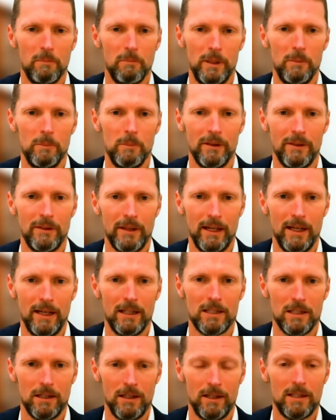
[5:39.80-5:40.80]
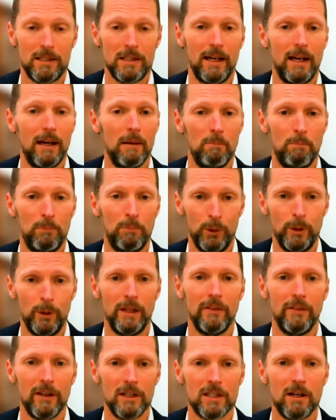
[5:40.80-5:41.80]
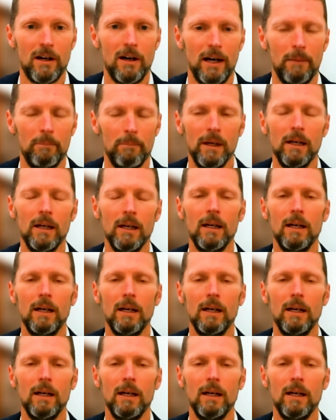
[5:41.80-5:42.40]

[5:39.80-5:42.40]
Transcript: commitment there to, to put in the time.